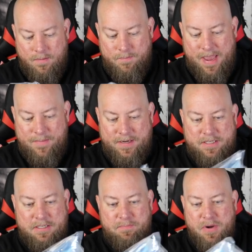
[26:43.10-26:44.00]
Baby
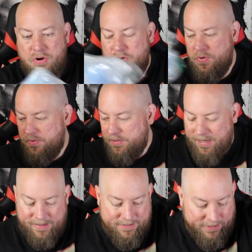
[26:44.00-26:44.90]
spoons,
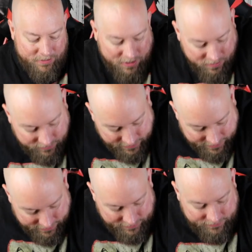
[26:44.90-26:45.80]
like silicone
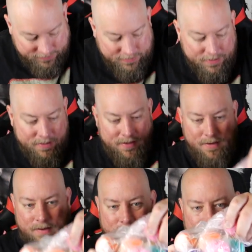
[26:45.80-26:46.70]
things.
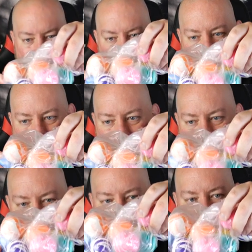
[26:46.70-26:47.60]
We got
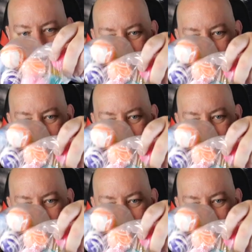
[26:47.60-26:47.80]
some